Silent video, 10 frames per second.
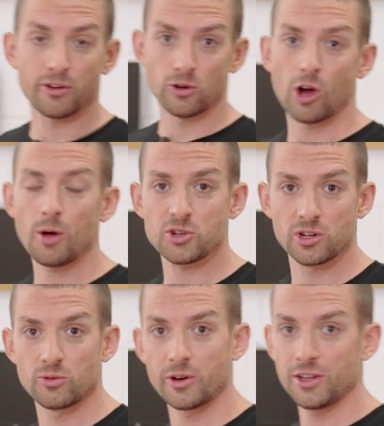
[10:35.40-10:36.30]
of our
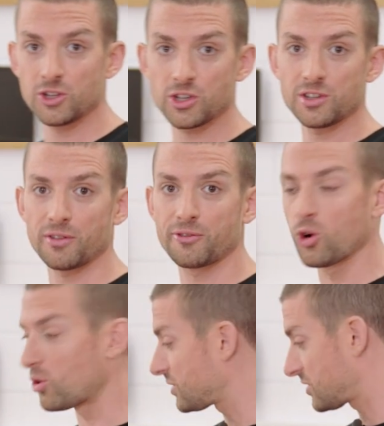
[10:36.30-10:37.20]
option range is, of
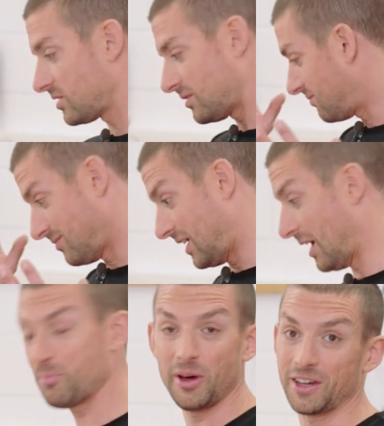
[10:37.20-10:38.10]
course, the
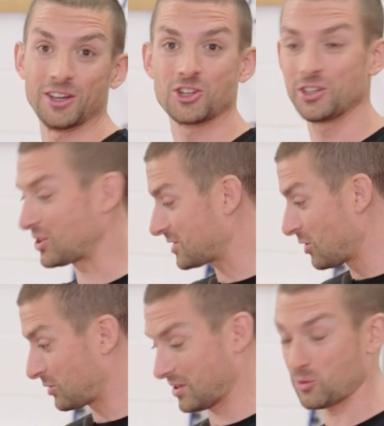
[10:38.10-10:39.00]
M package. It just
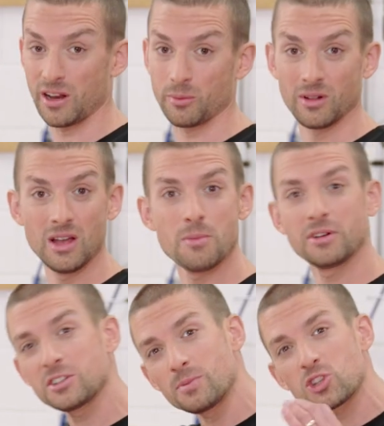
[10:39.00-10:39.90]
looks incredible.
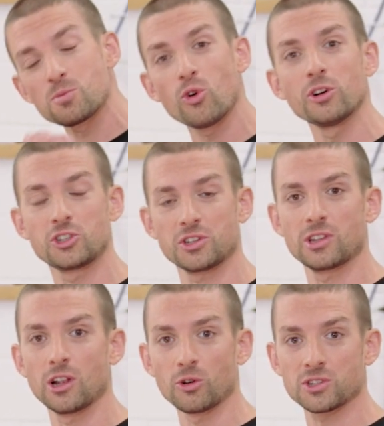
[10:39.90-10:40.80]
But it's much more than just
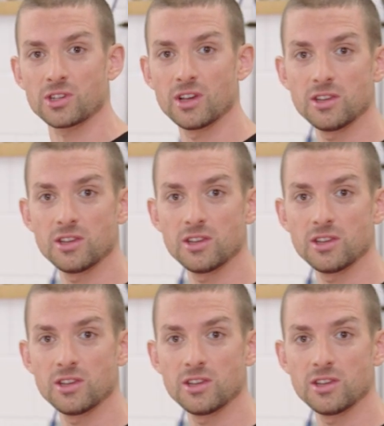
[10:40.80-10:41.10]
the looks.